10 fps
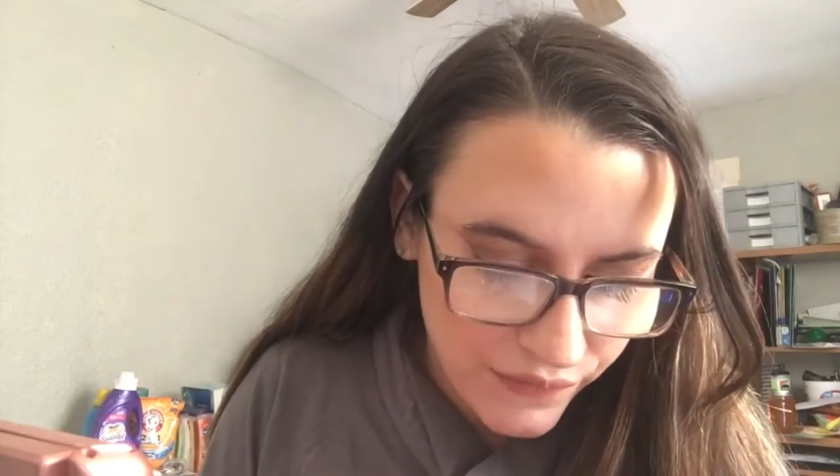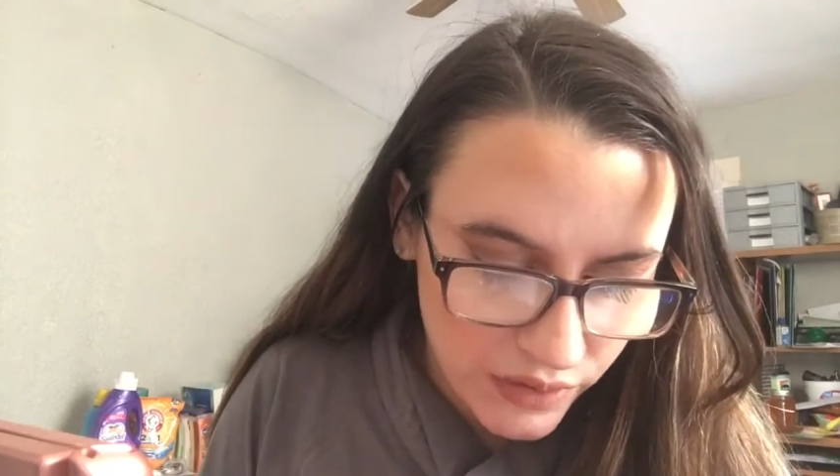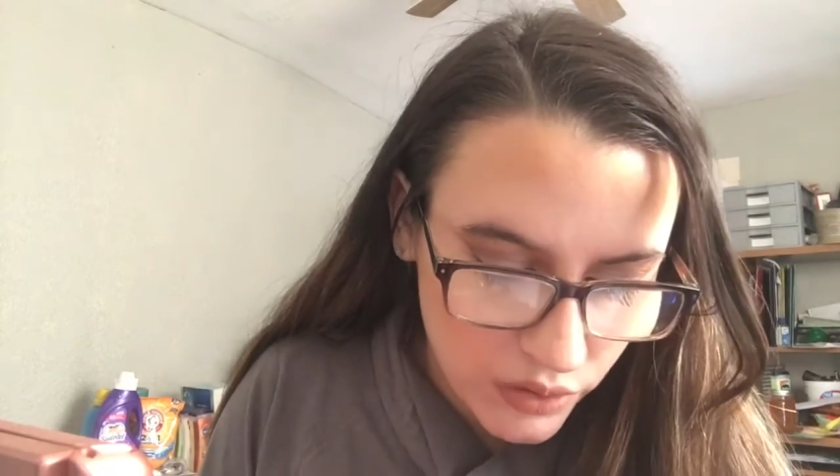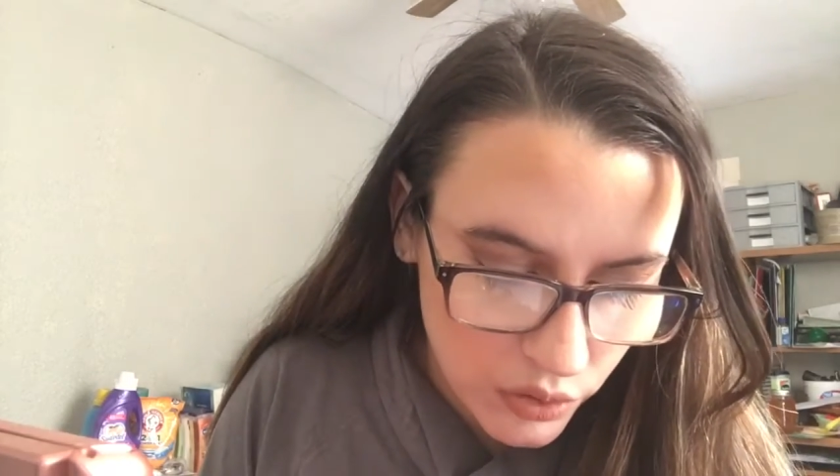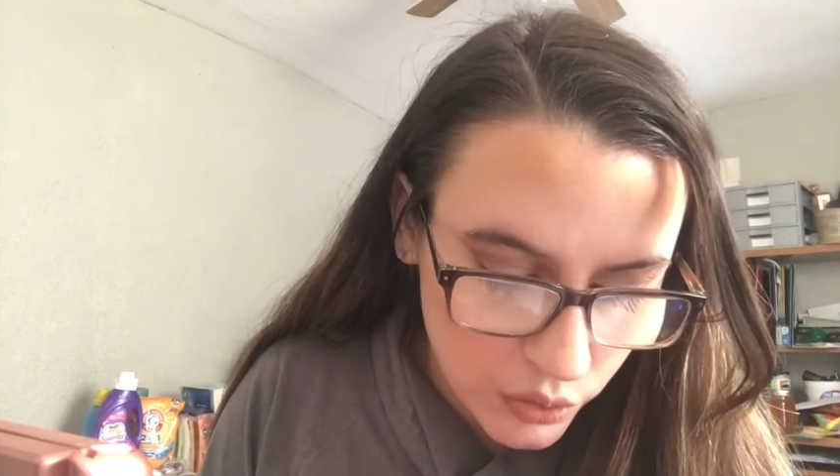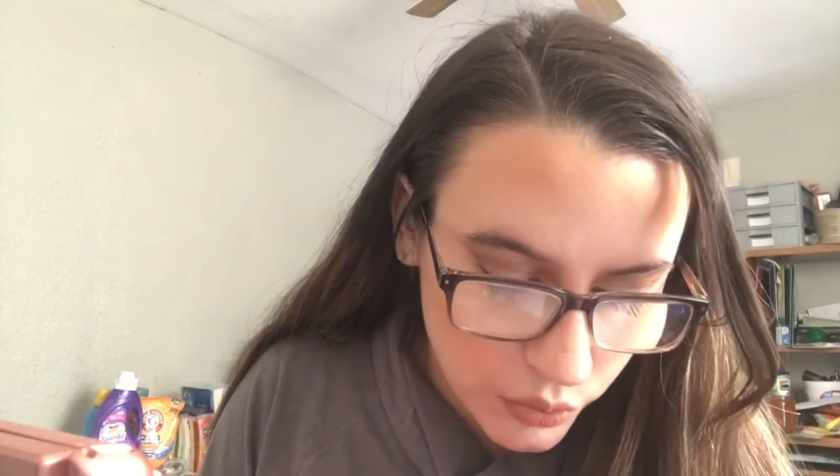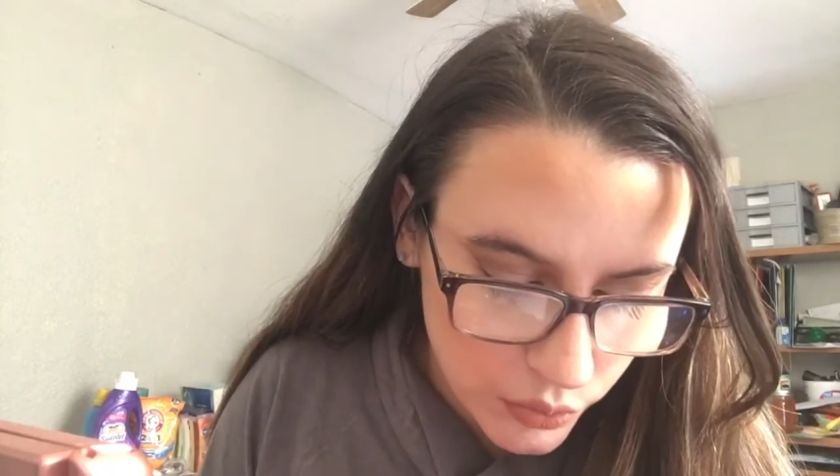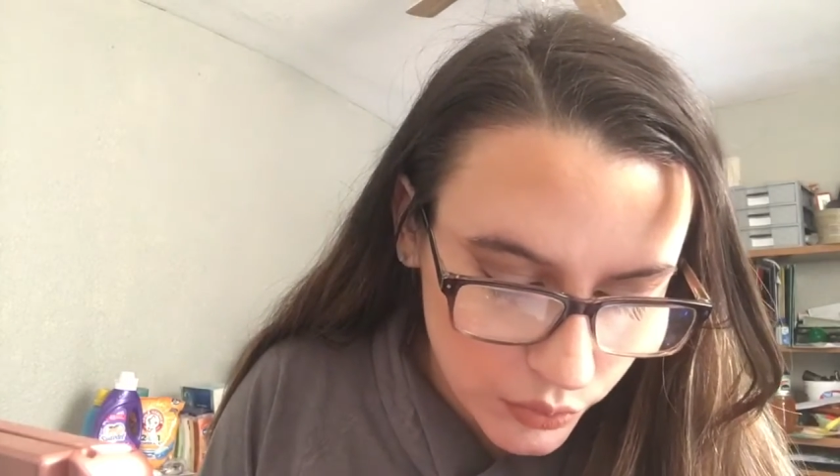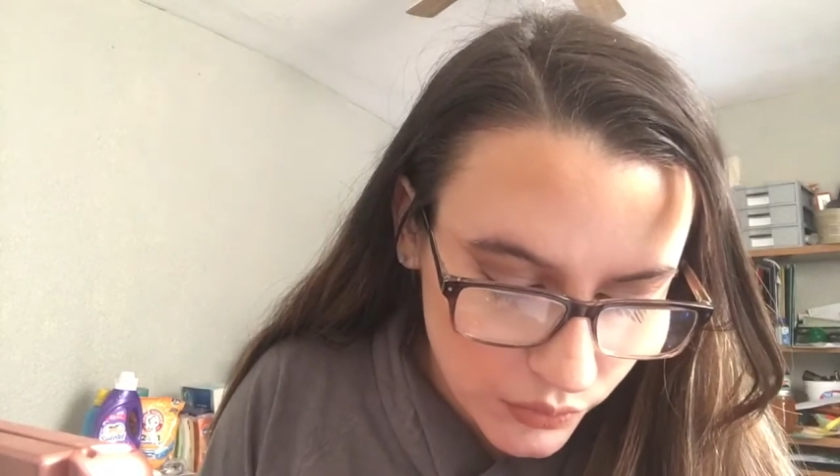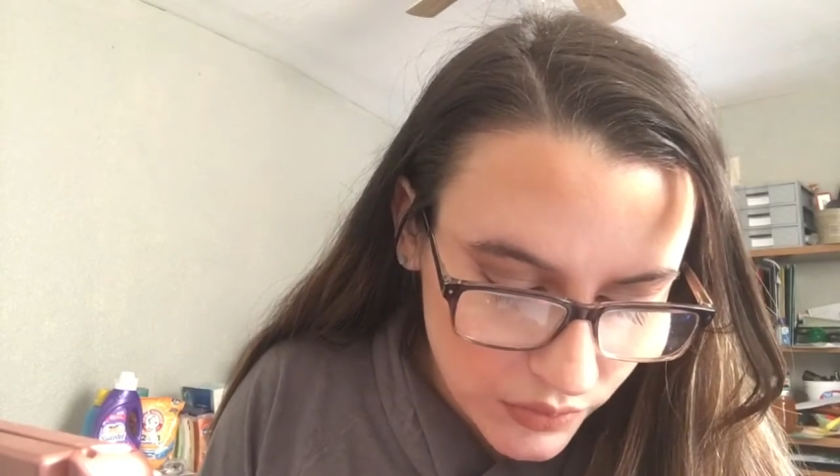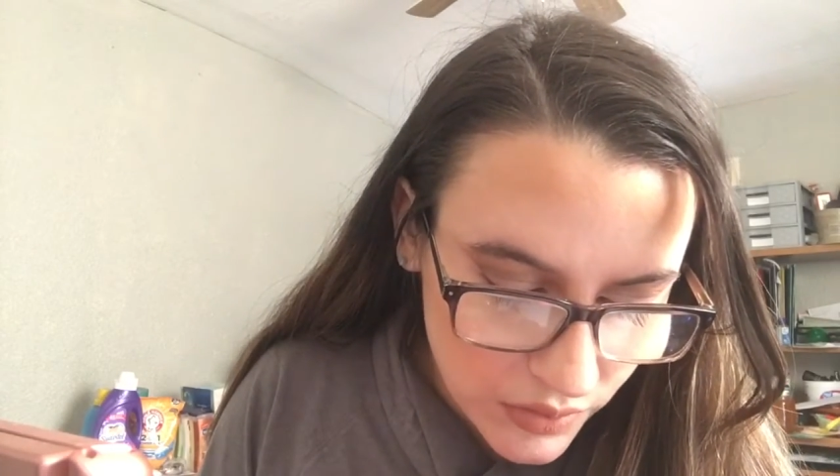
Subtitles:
used